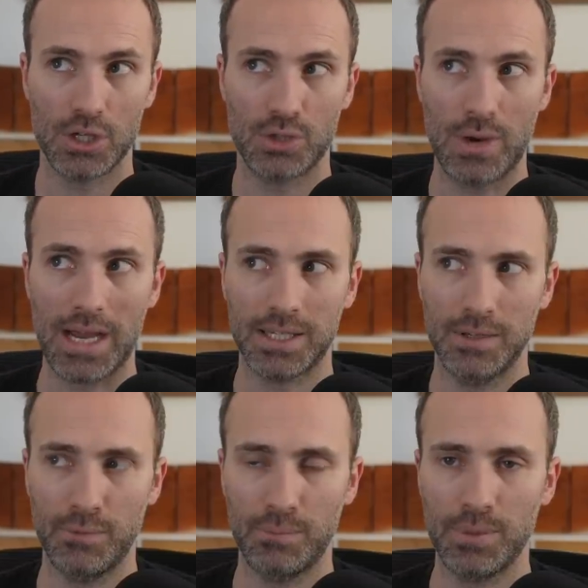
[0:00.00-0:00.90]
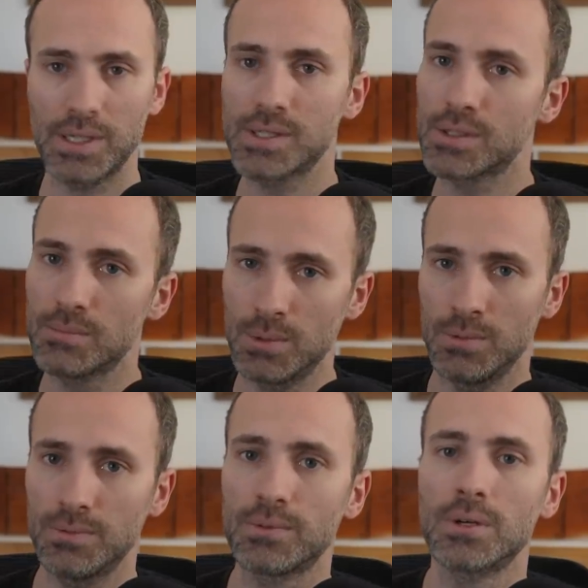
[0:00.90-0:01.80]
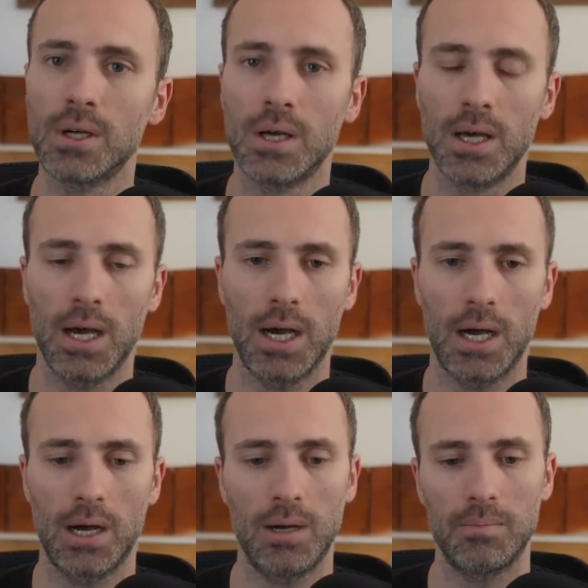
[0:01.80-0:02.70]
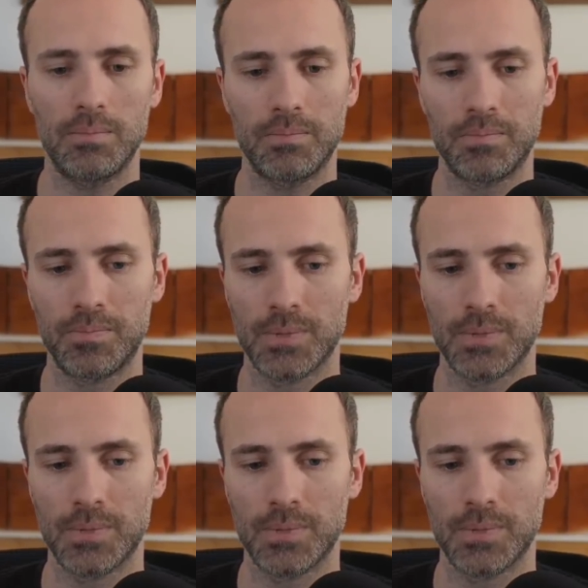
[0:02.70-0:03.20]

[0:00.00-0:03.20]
attractive place to move um,